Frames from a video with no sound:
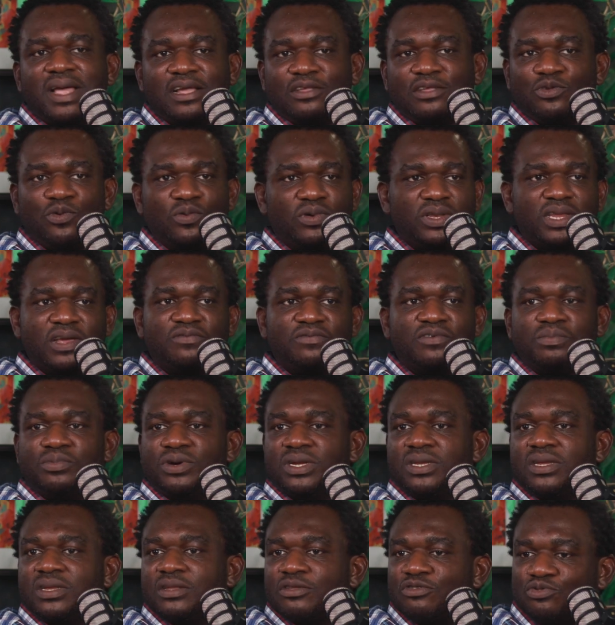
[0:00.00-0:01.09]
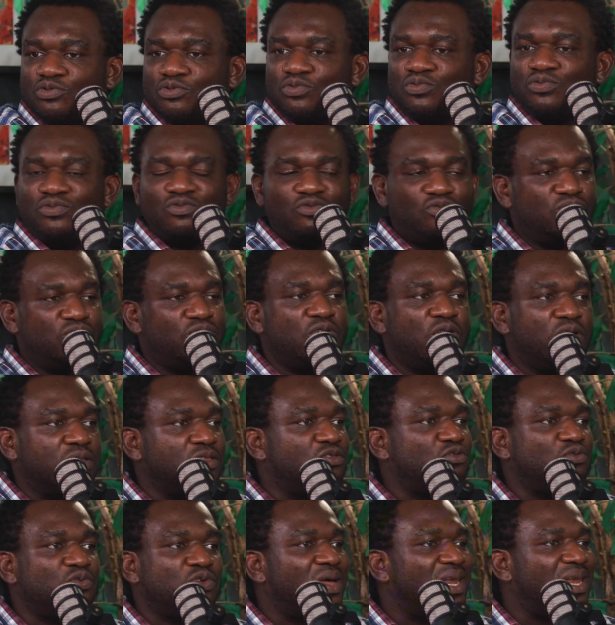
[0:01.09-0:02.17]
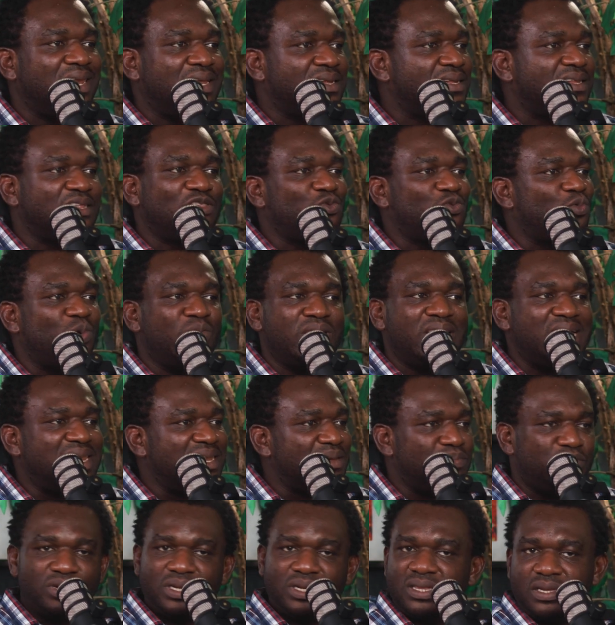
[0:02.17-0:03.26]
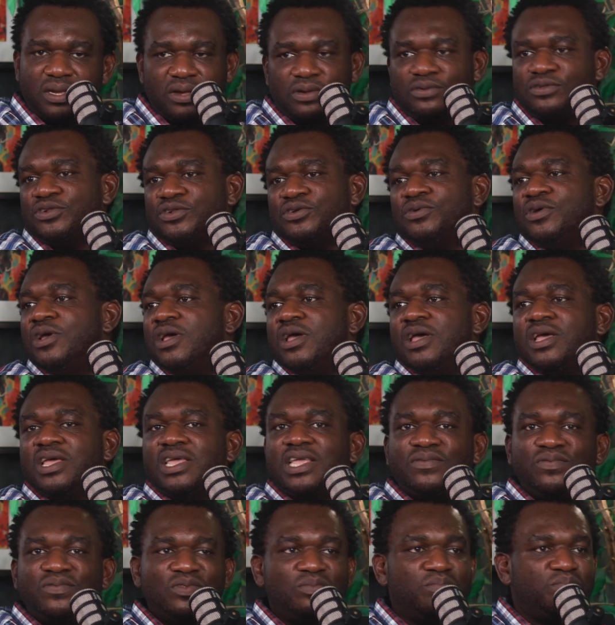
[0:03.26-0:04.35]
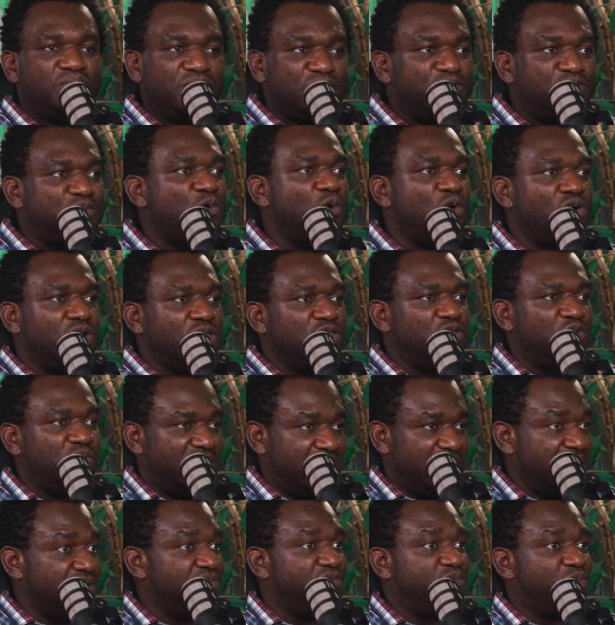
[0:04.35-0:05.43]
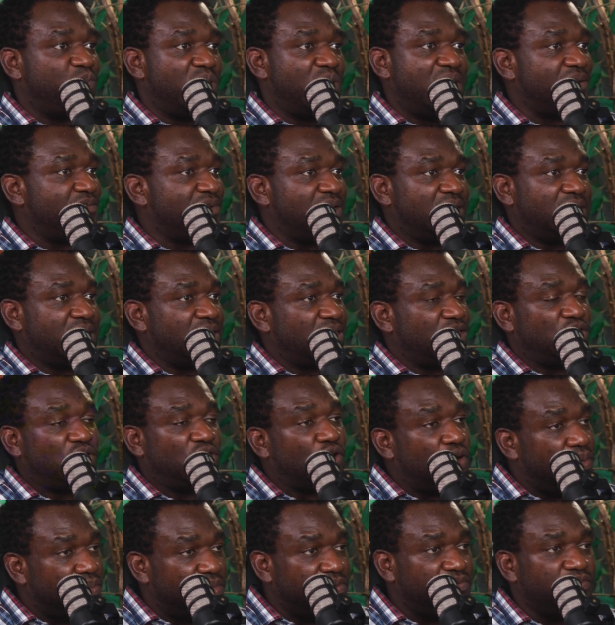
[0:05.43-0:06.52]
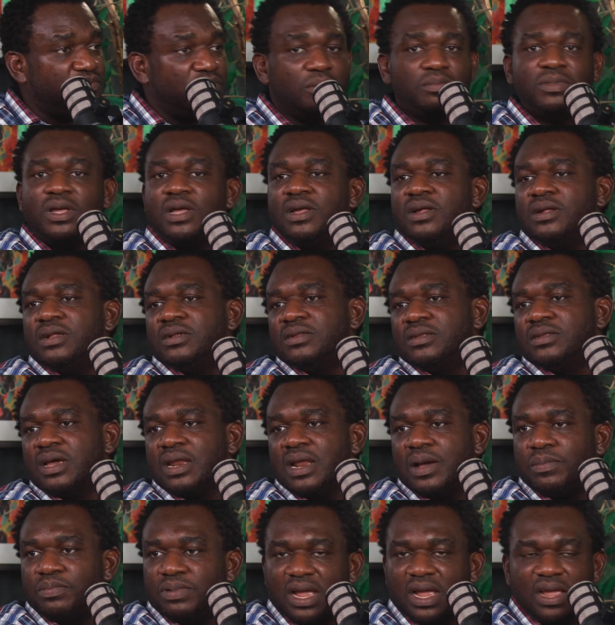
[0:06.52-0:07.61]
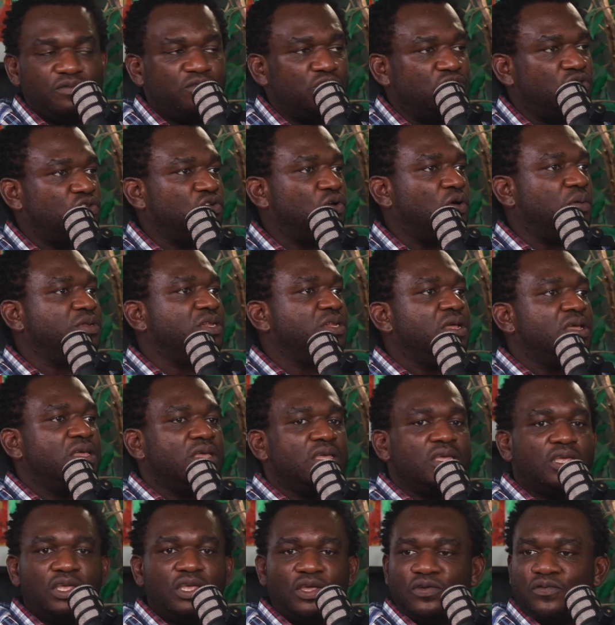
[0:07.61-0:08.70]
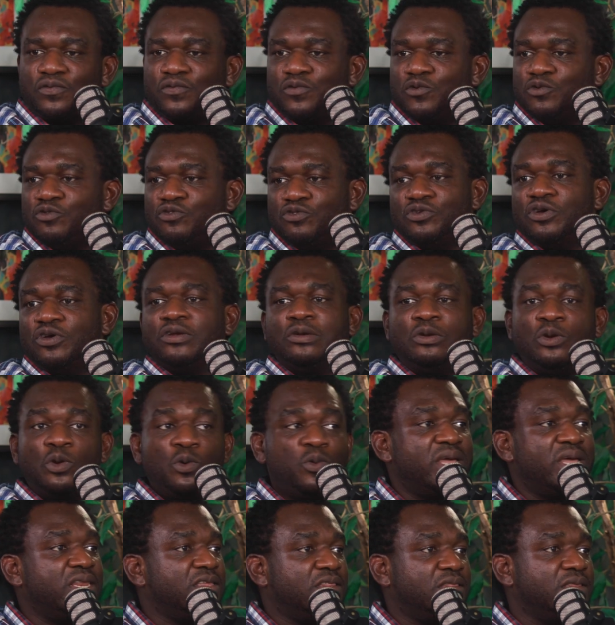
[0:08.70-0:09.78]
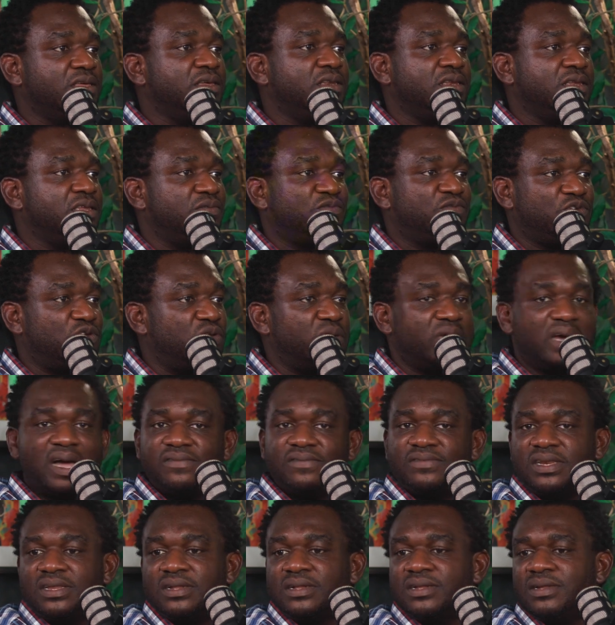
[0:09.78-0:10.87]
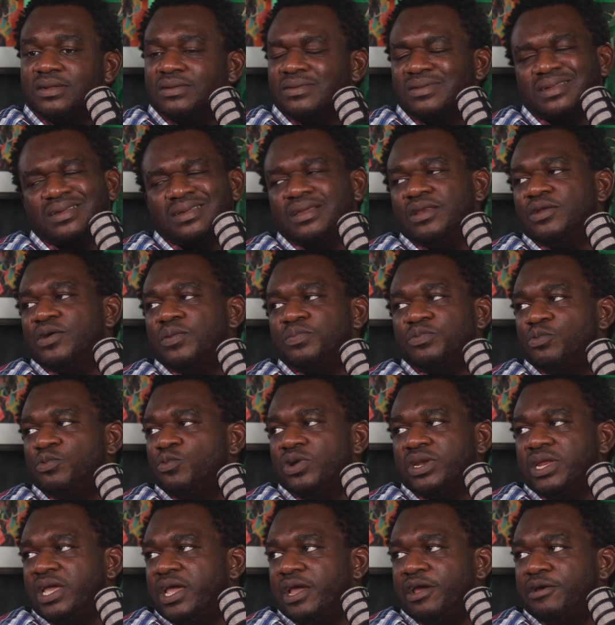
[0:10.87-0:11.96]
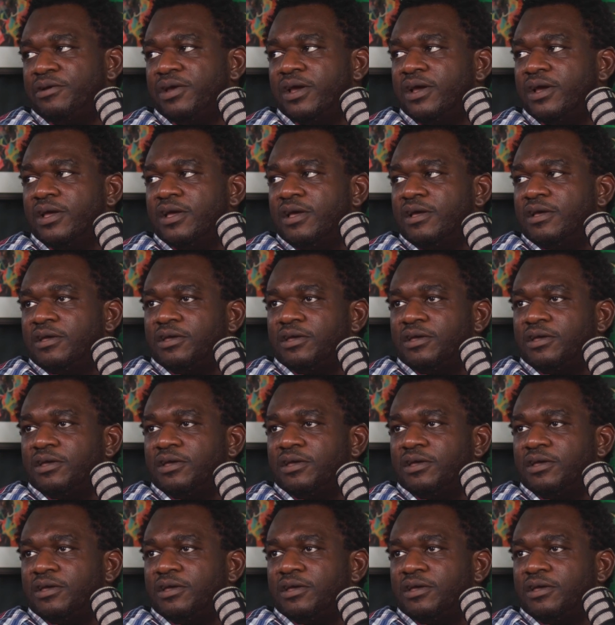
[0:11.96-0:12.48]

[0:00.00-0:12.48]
I told everybody, do not listen to what anybody tells you. Even before you leave wherever it is you're coming from, start applying for jobs. If you do not know anything, if you do not have any skills, skill up in one area,